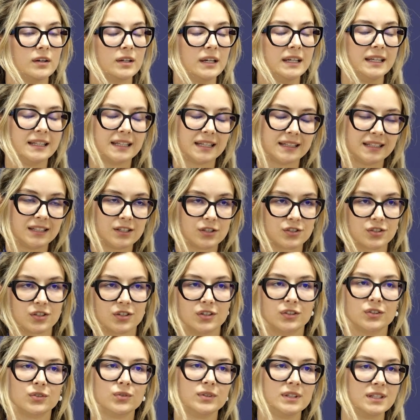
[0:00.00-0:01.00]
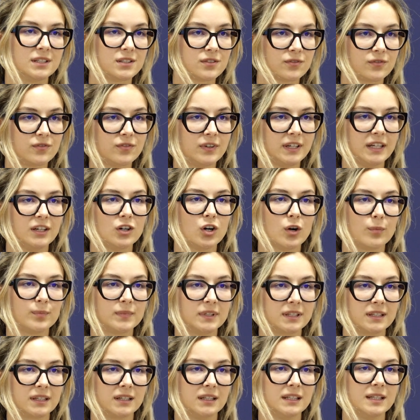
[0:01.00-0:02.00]
in addition to these three
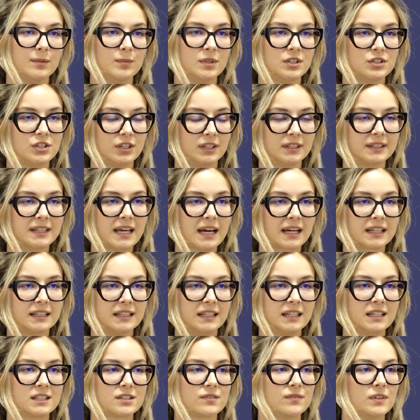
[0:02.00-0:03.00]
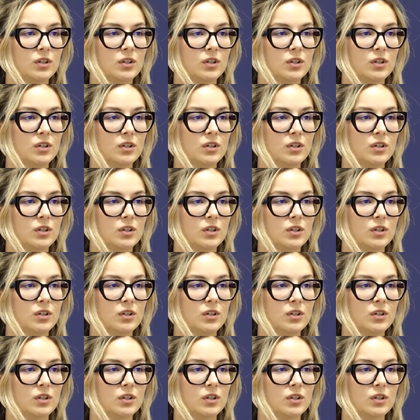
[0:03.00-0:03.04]
optical imaging techniques,